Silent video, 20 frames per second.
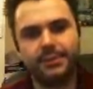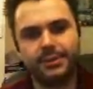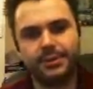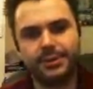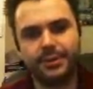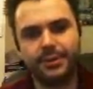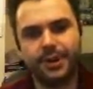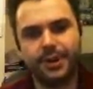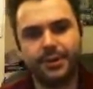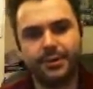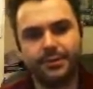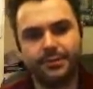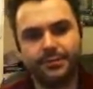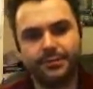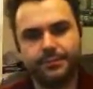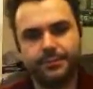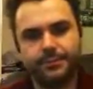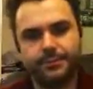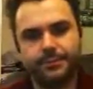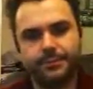So
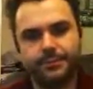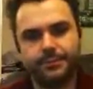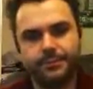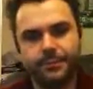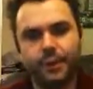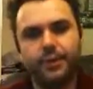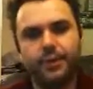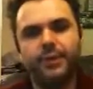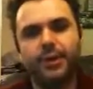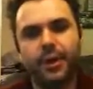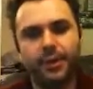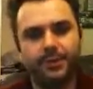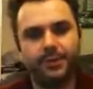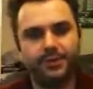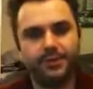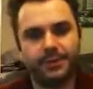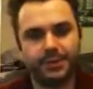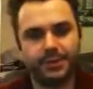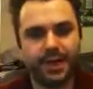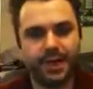moving on
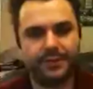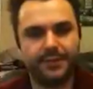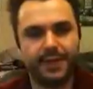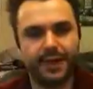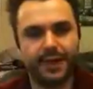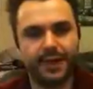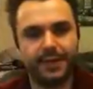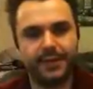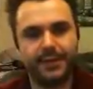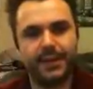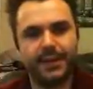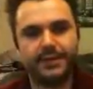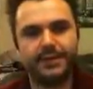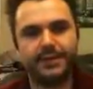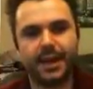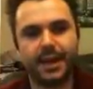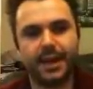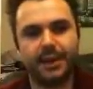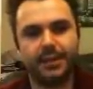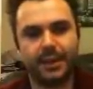from Cypher,
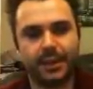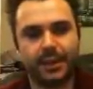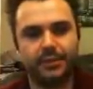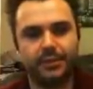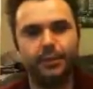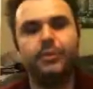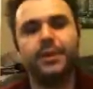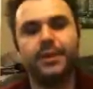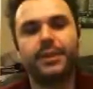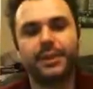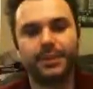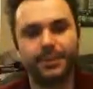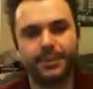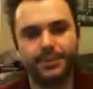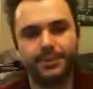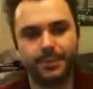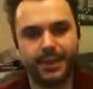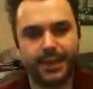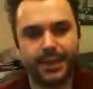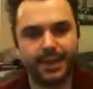let's kind of look at the
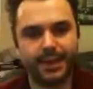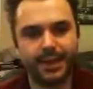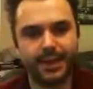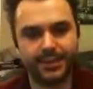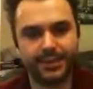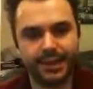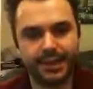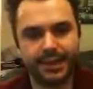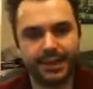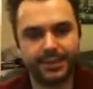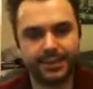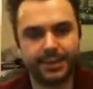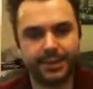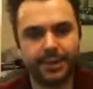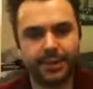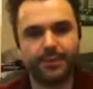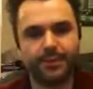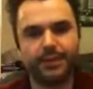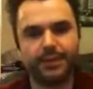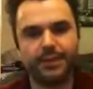linchpin ICs.
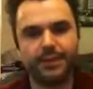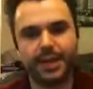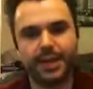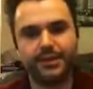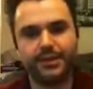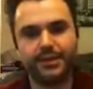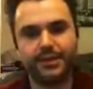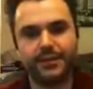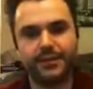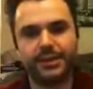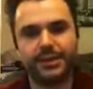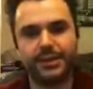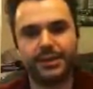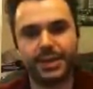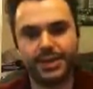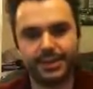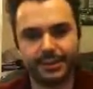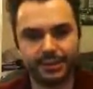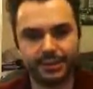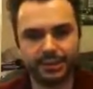So we've got Cypher first
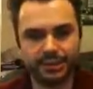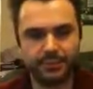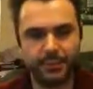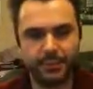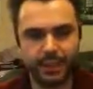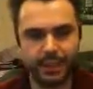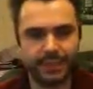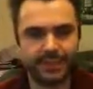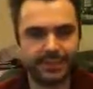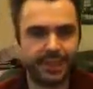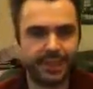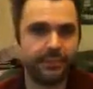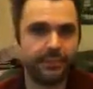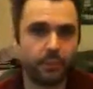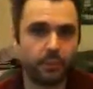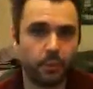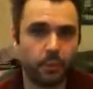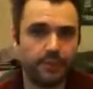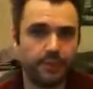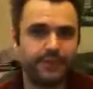as a linchpin IC you
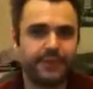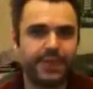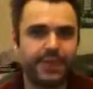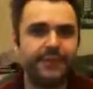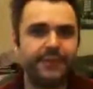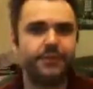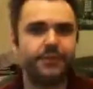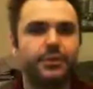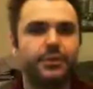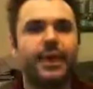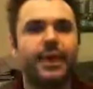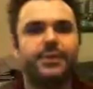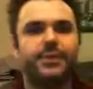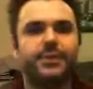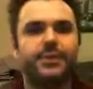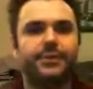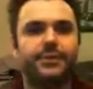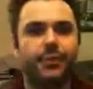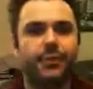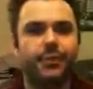would want if
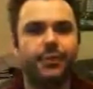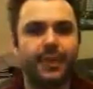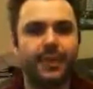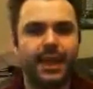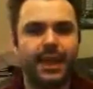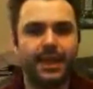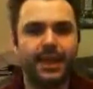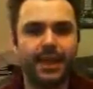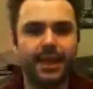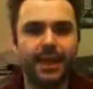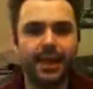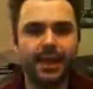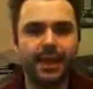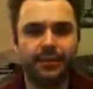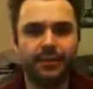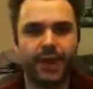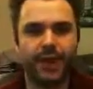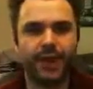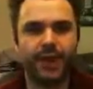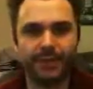actually
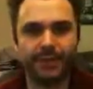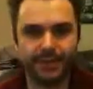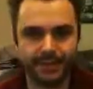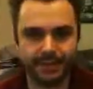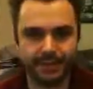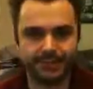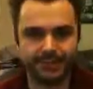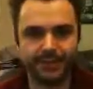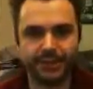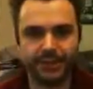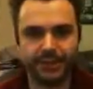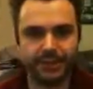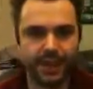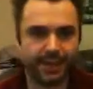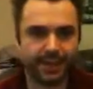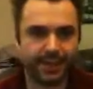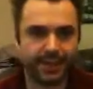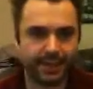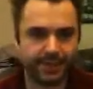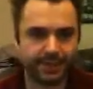creating this Flesh
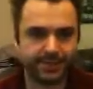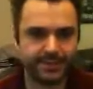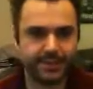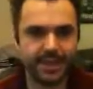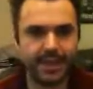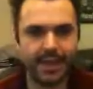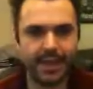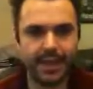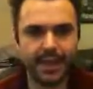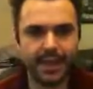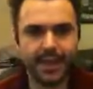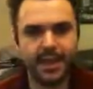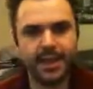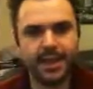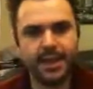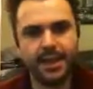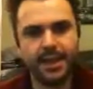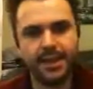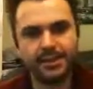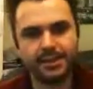Hound Deathstar.
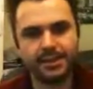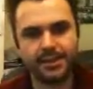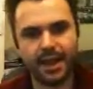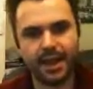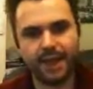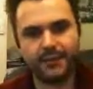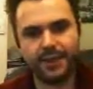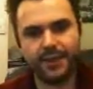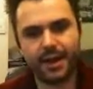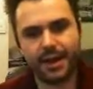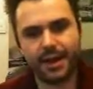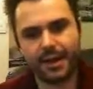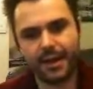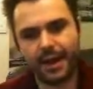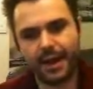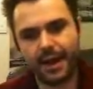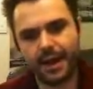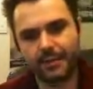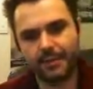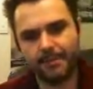
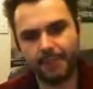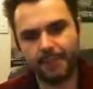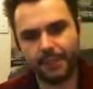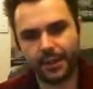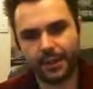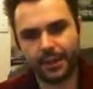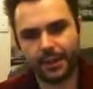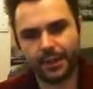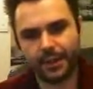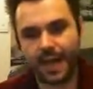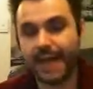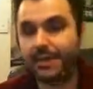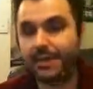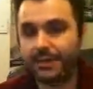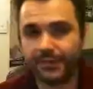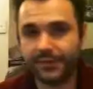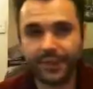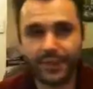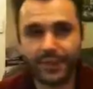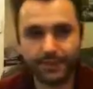Cypher has
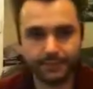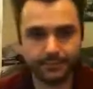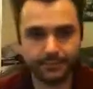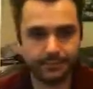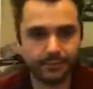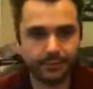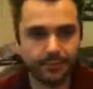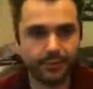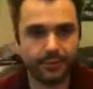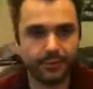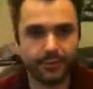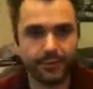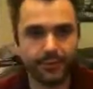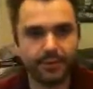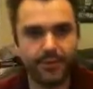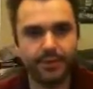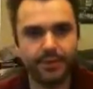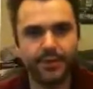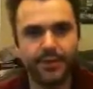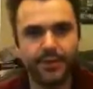fleet, So we
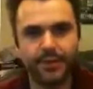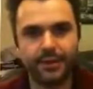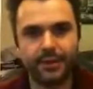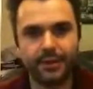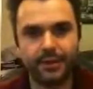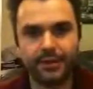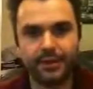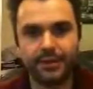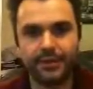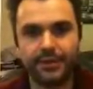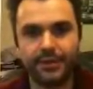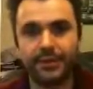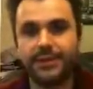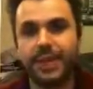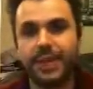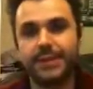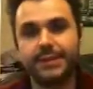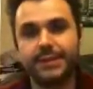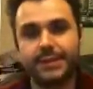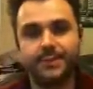know that, you know, the Flesh
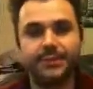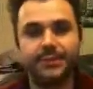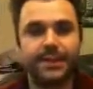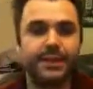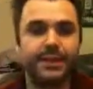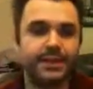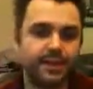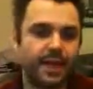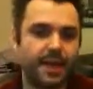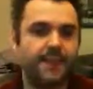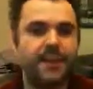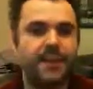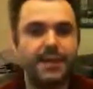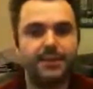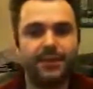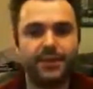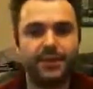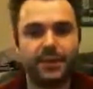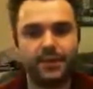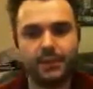Hounds have fleet, Cypher
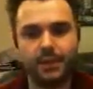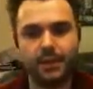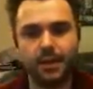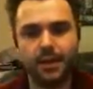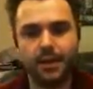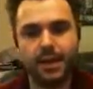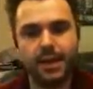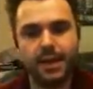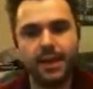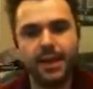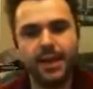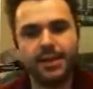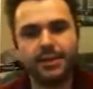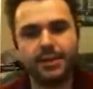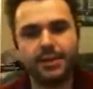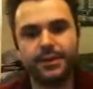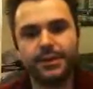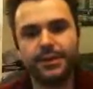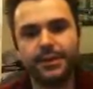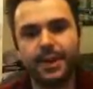has fleet as well.
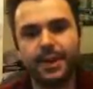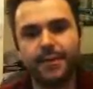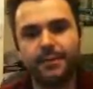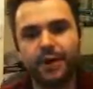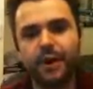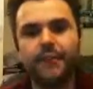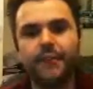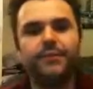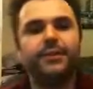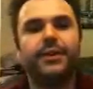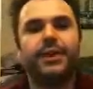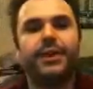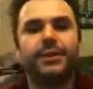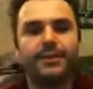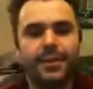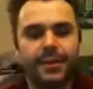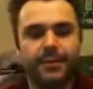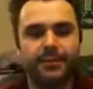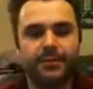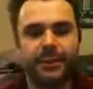So he's offering
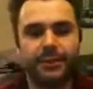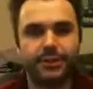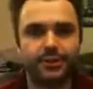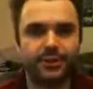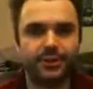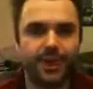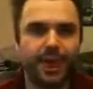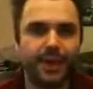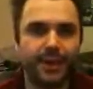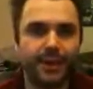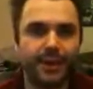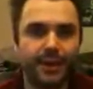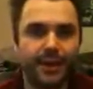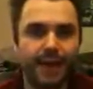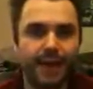his hit and run and shrouded.